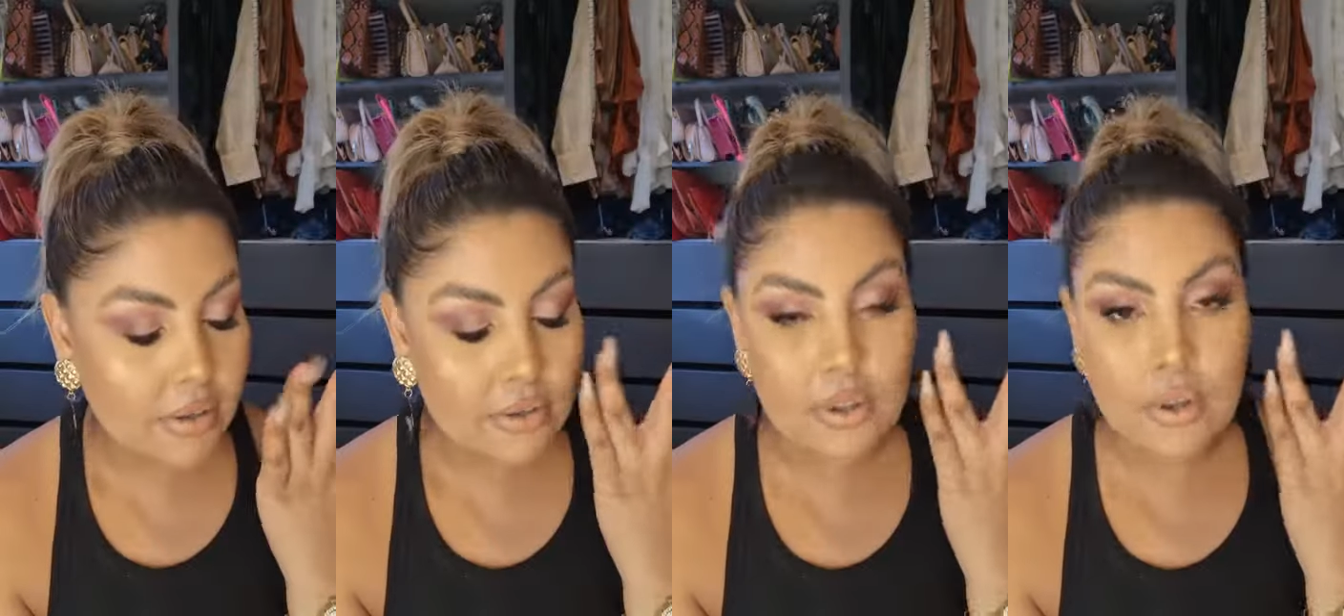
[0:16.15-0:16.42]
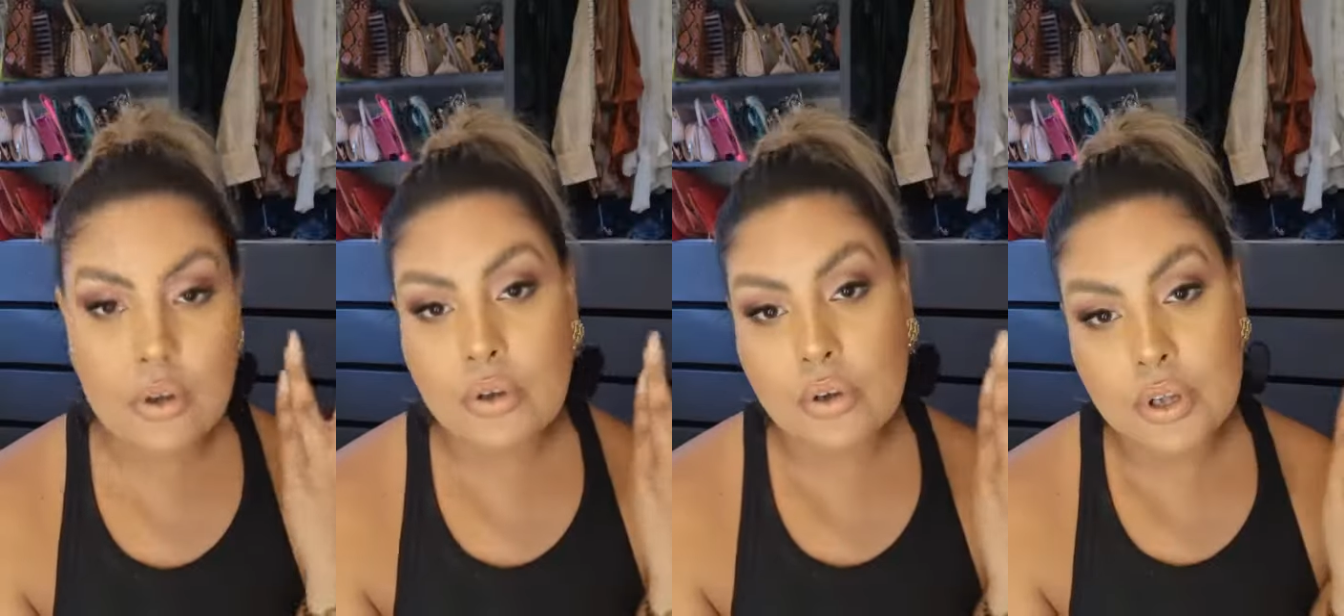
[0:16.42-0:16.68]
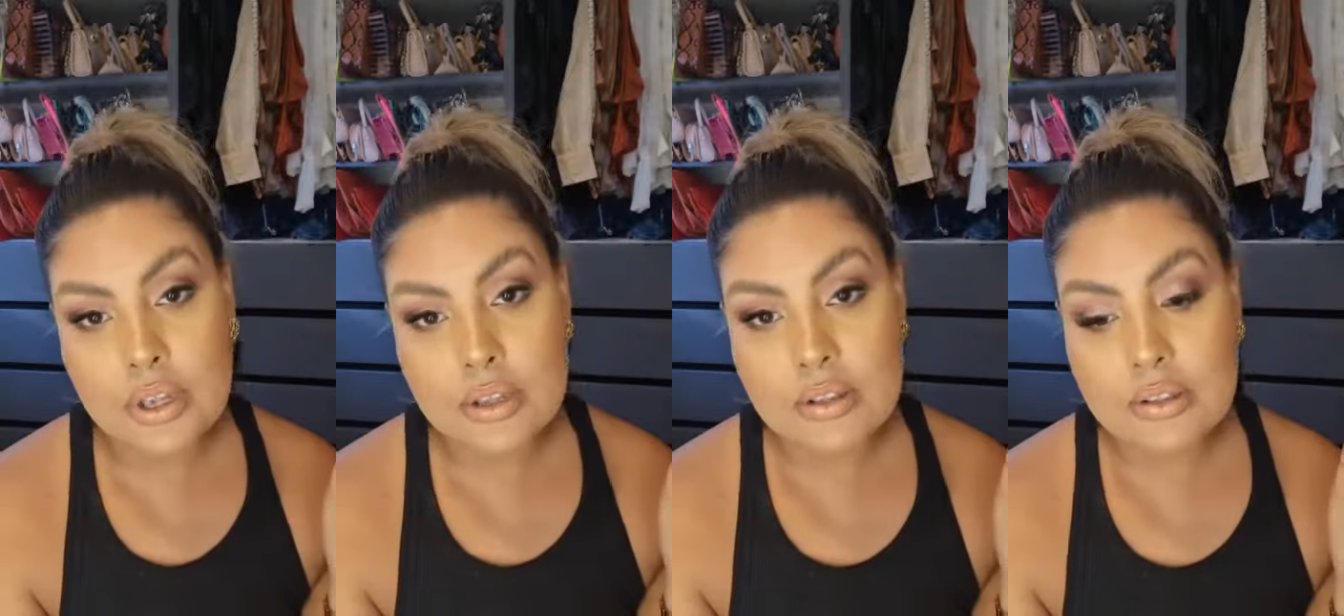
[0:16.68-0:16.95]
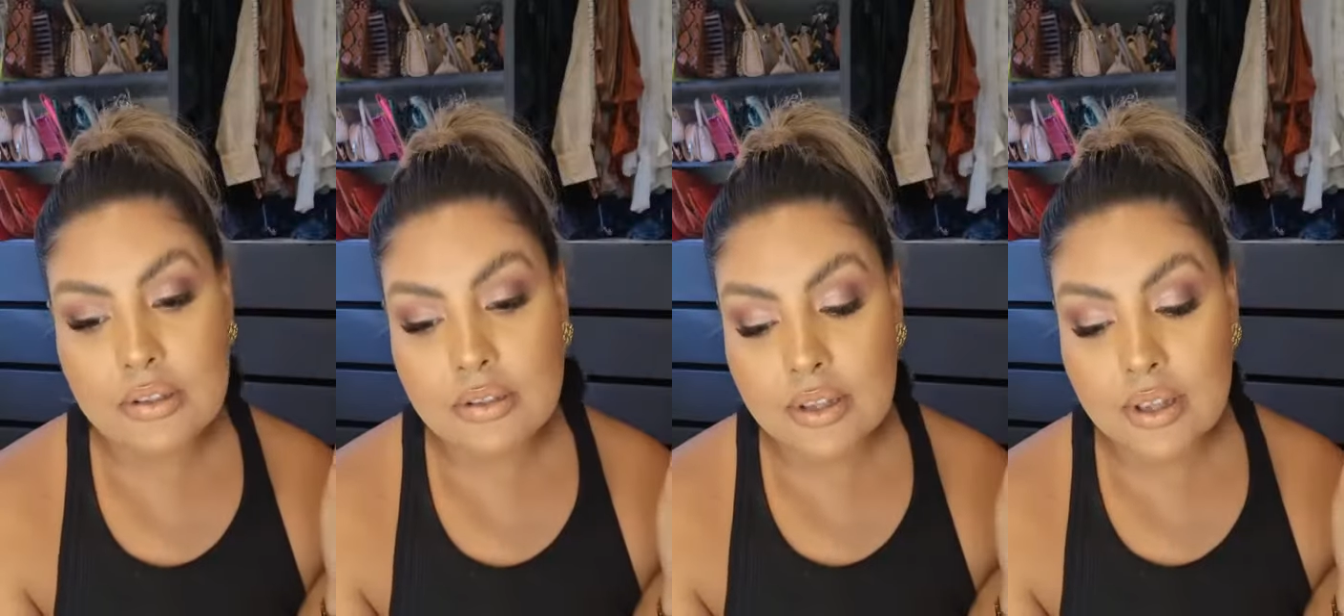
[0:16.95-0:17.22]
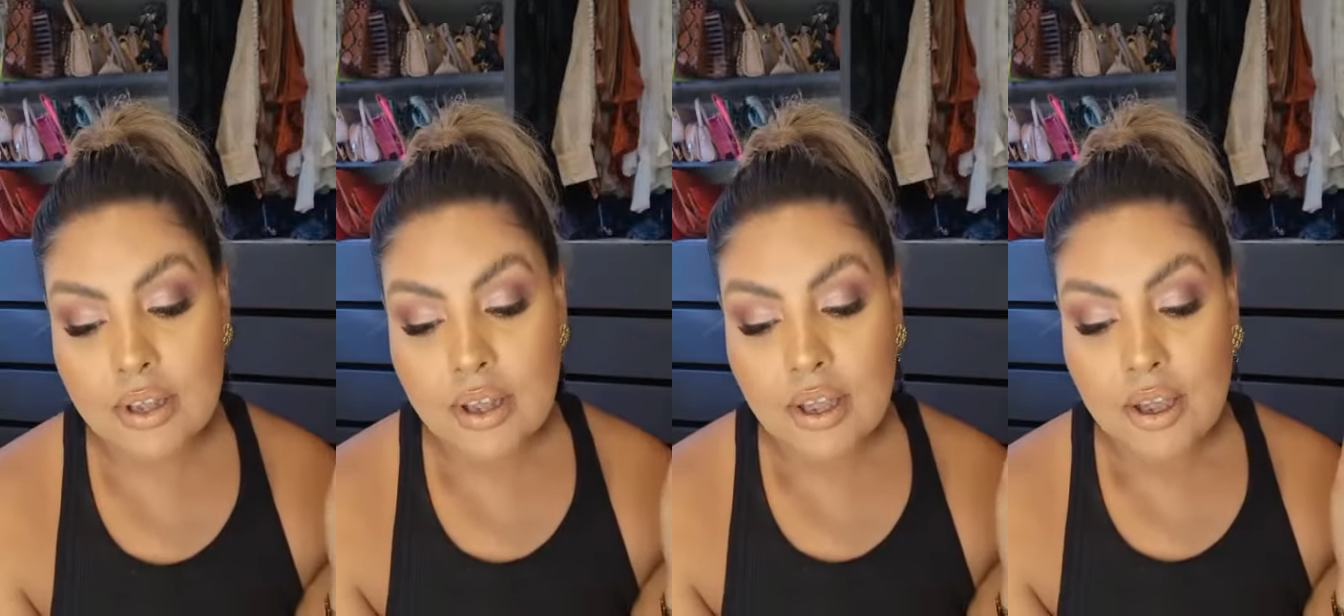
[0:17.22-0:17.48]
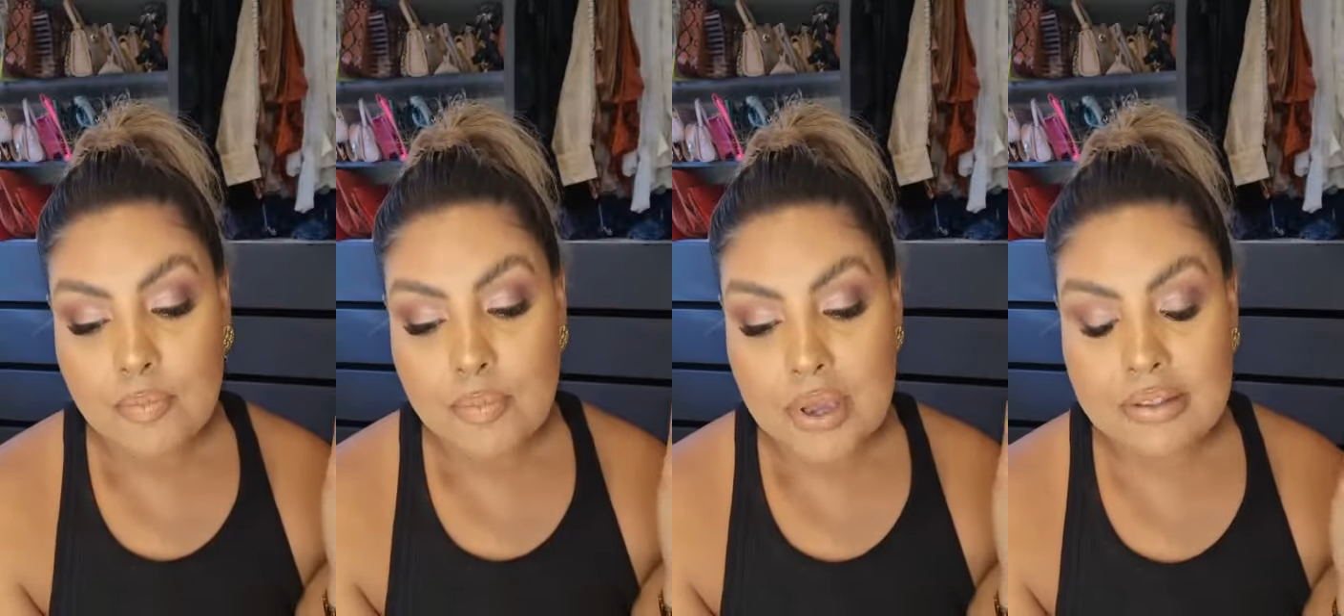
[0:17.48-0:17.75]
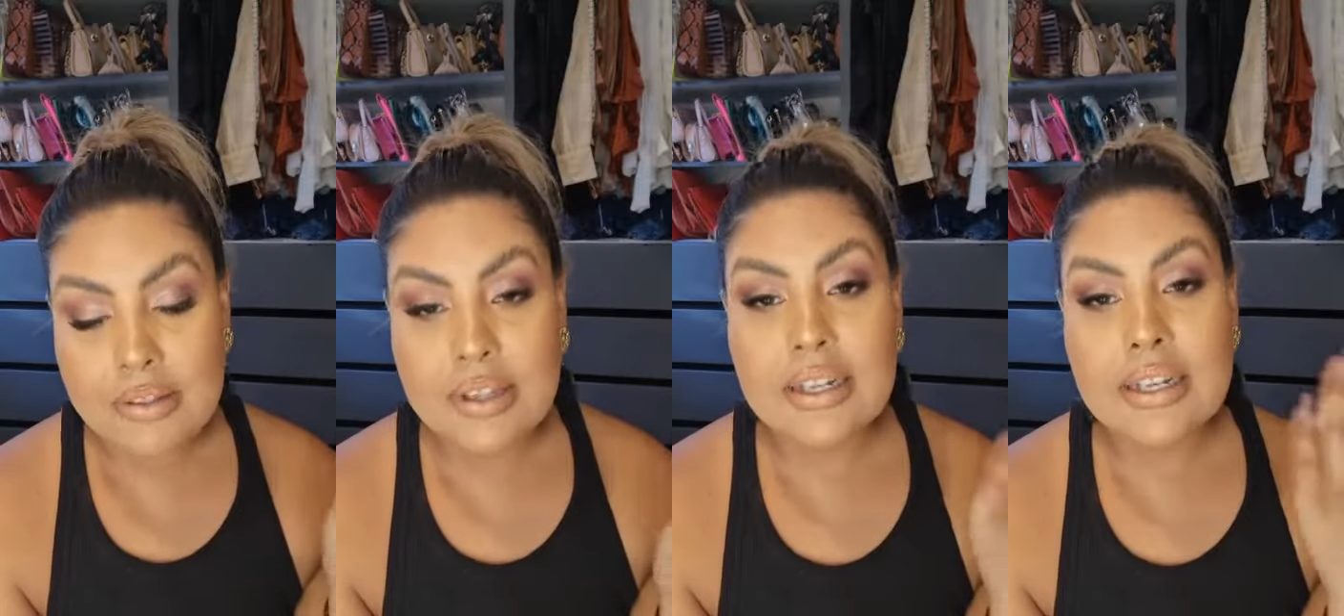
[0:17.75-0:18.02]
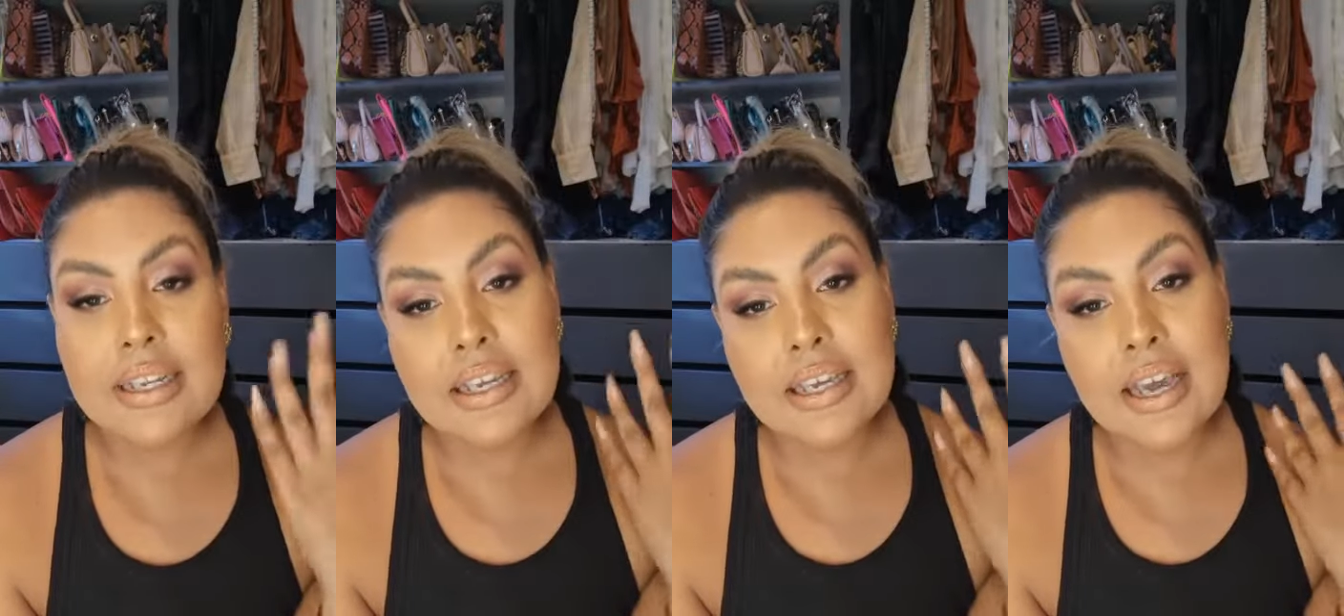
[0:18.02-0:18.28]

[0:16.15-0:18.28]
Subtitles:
So it's basically